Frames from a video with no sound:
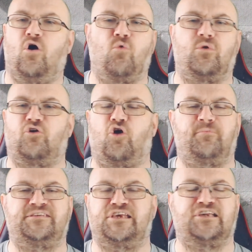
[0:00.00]
Oh, we're on
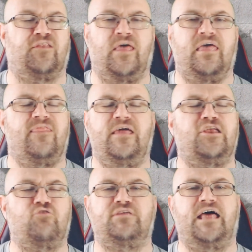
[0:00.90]
opposition. They
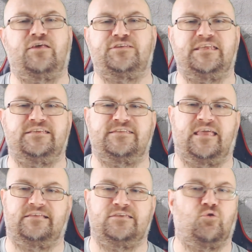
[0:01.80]
don't tell us these
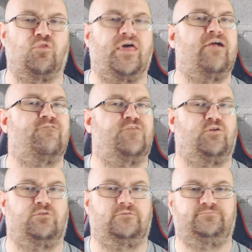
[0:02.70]
things. It's all their fault.